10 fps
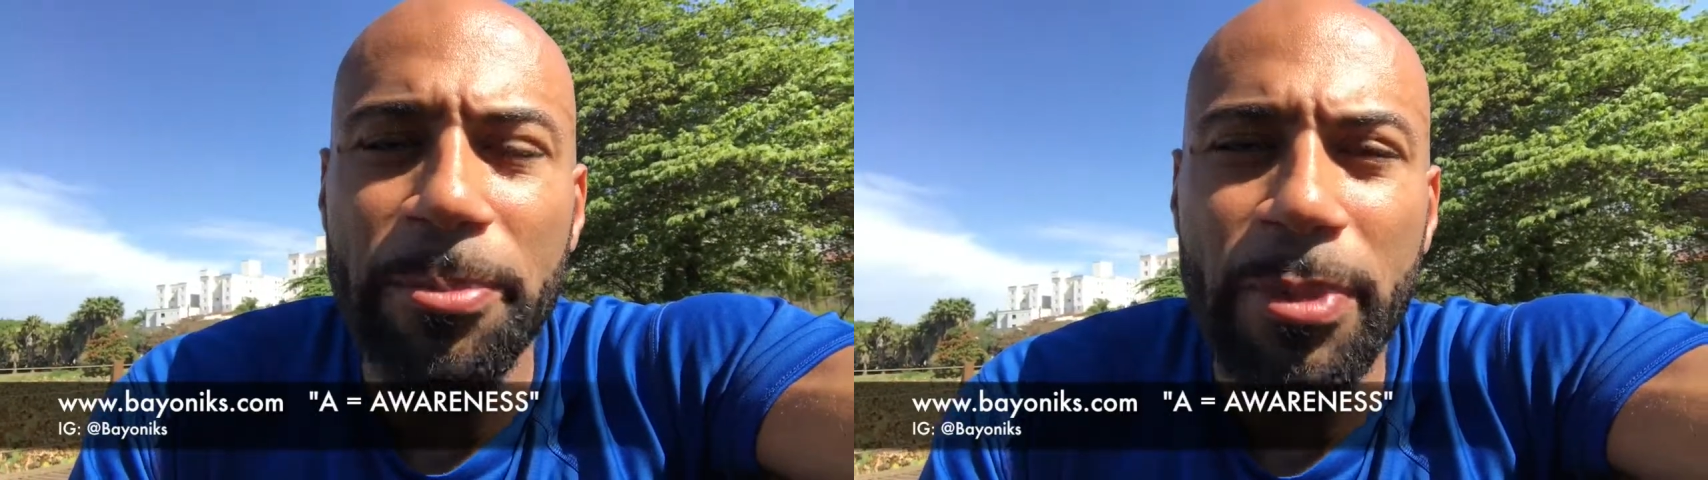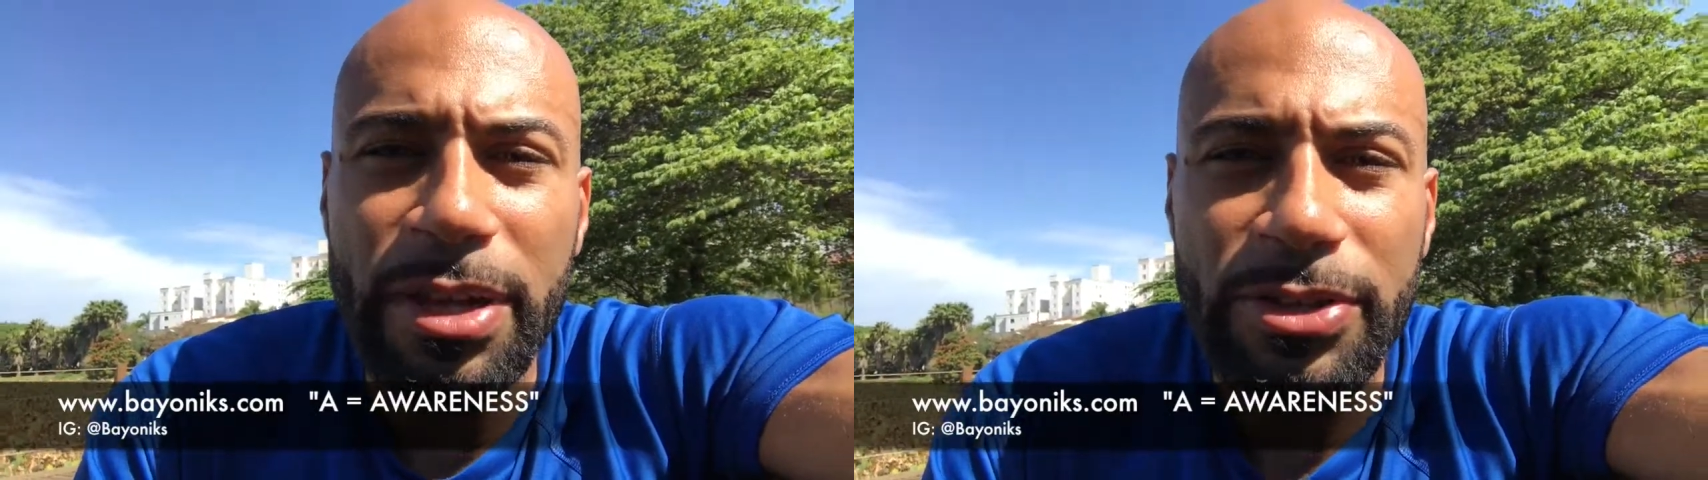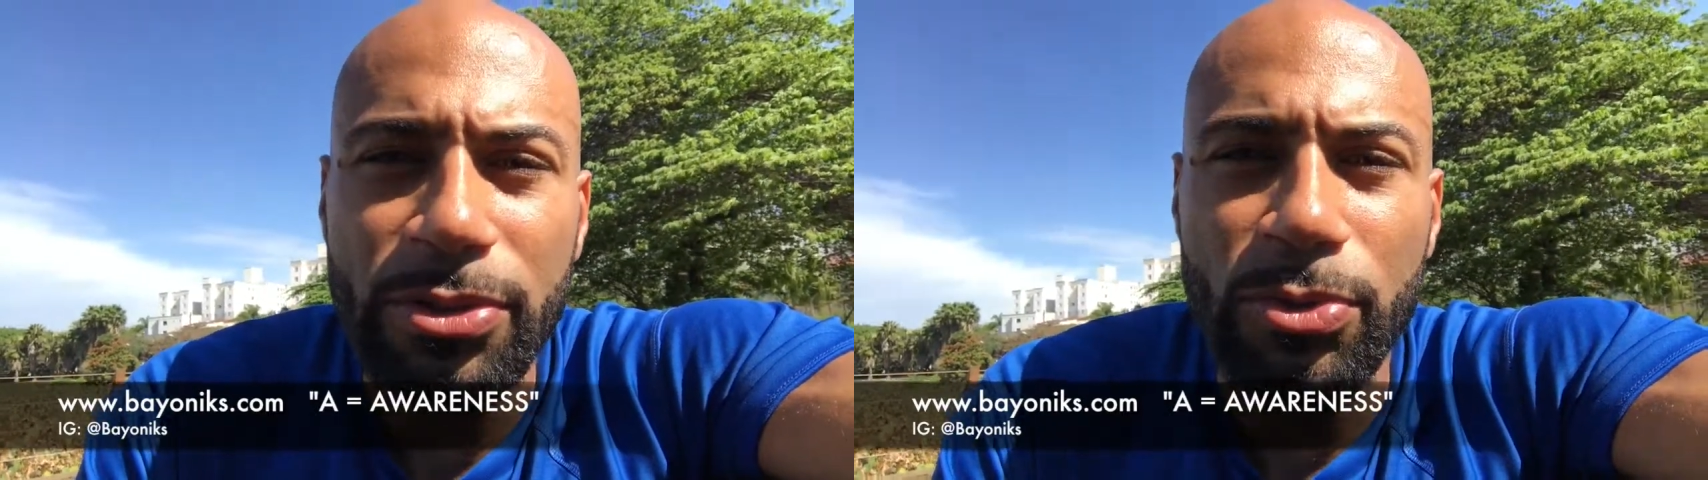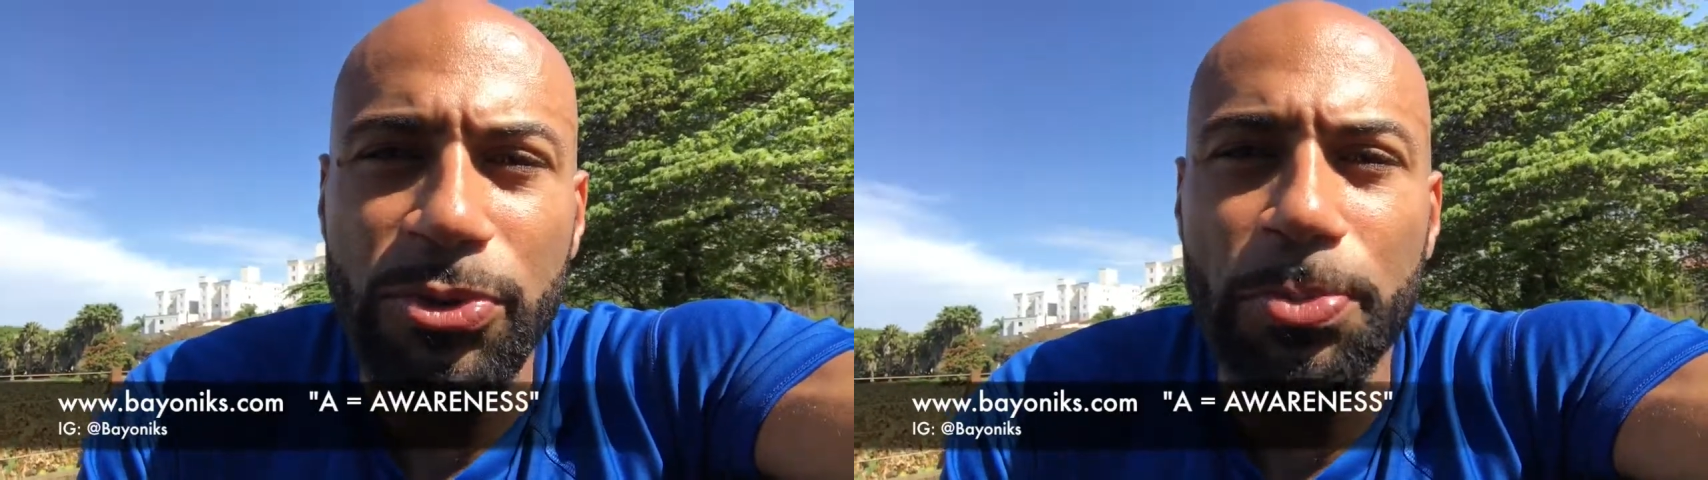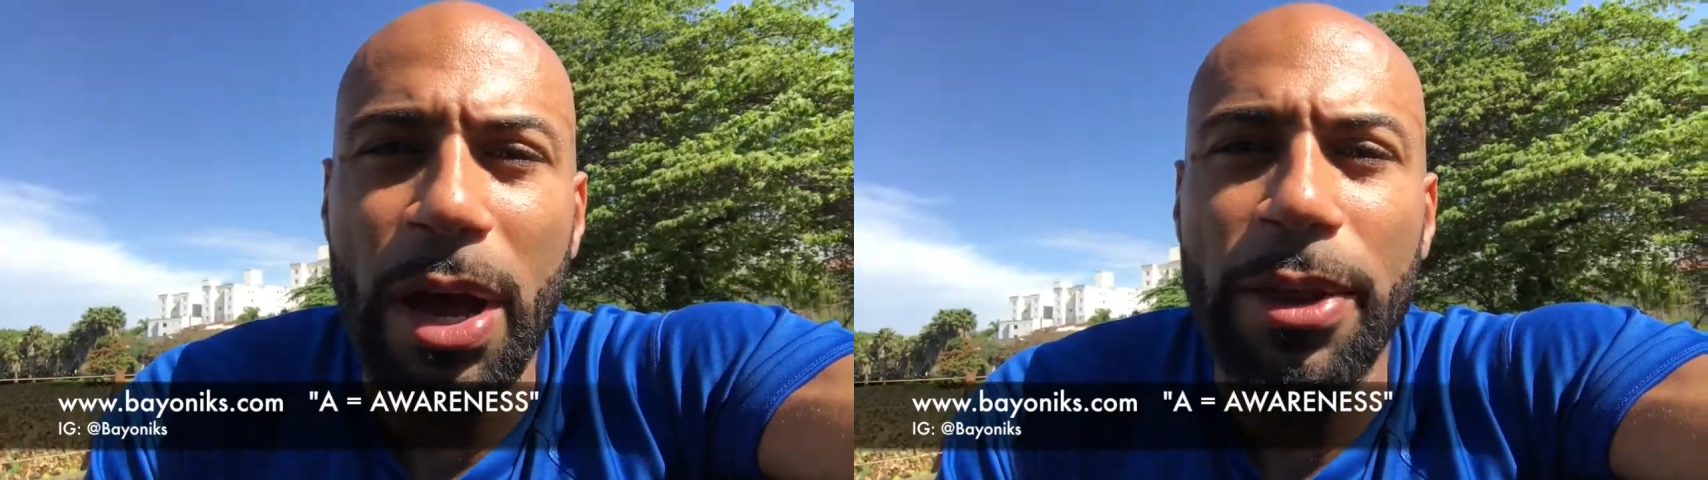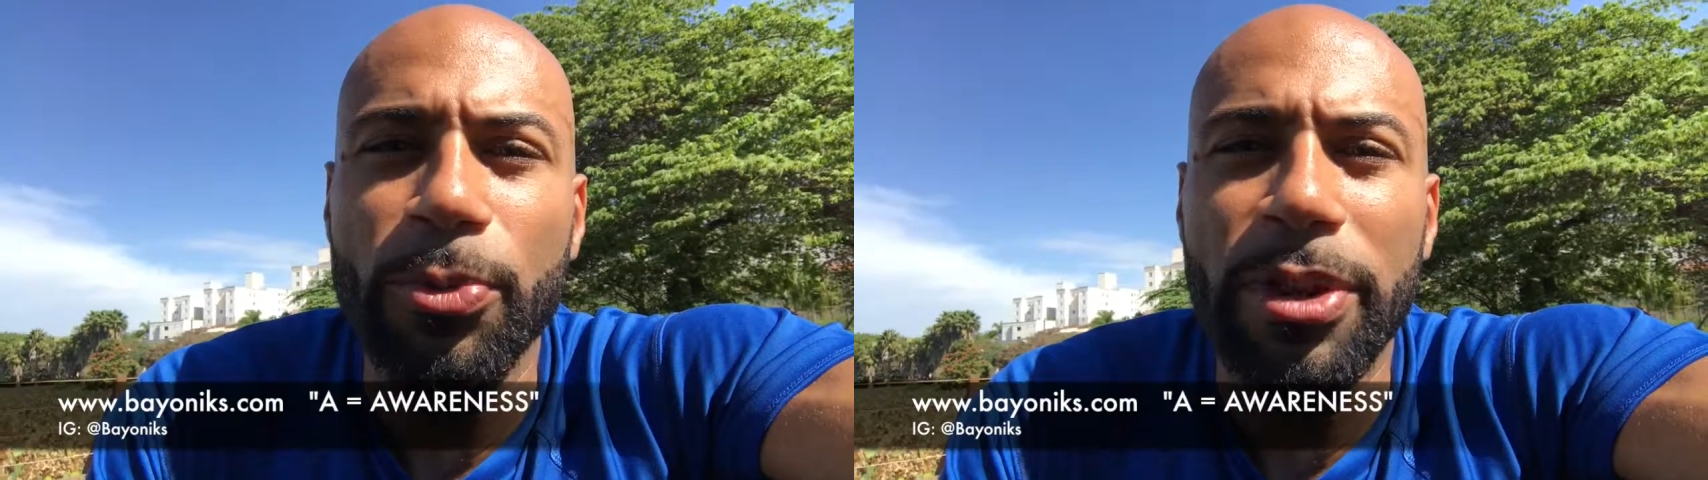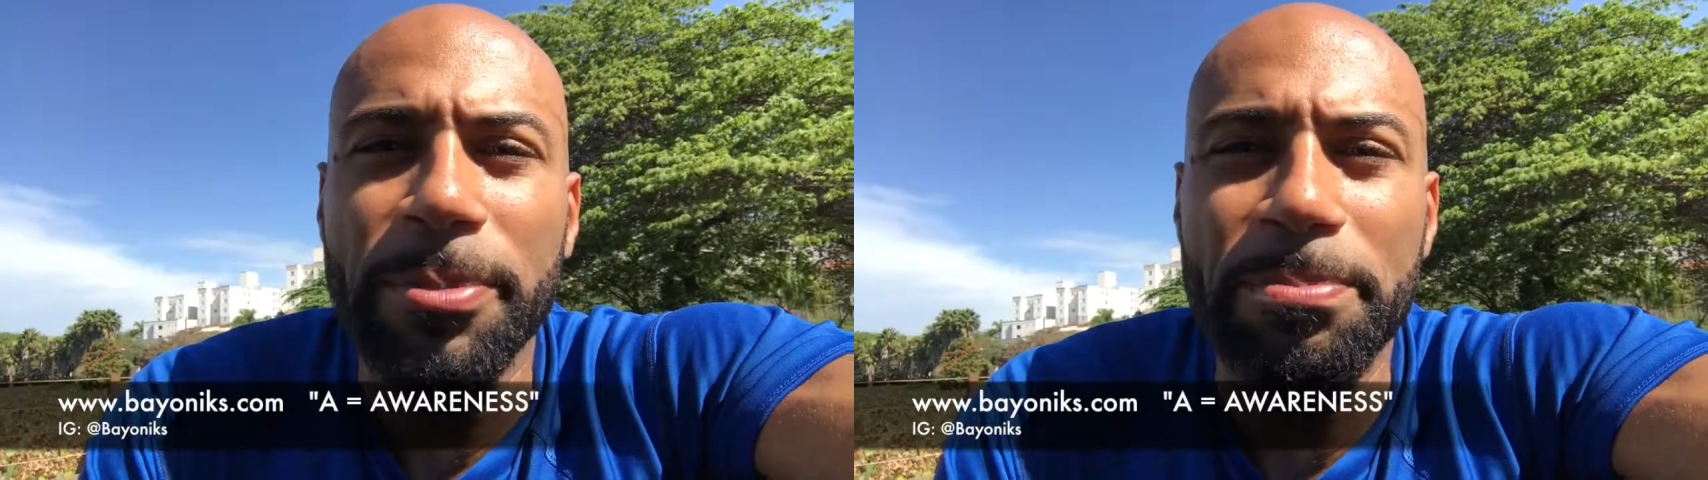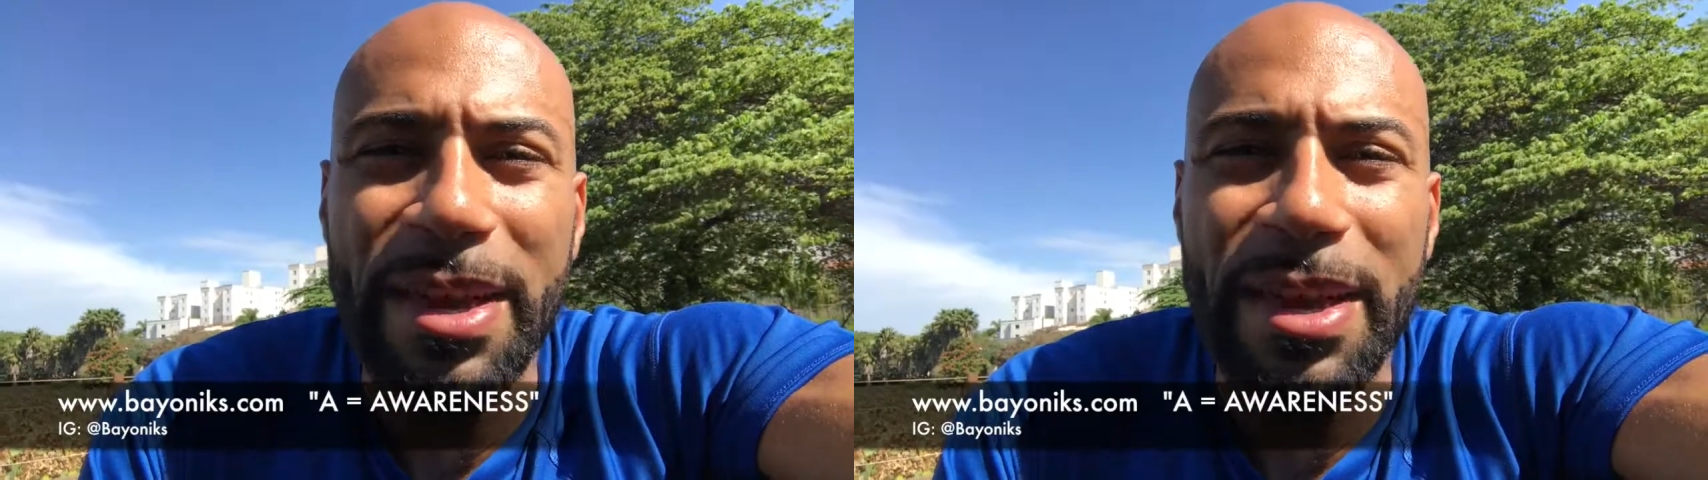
muscle was probably one of the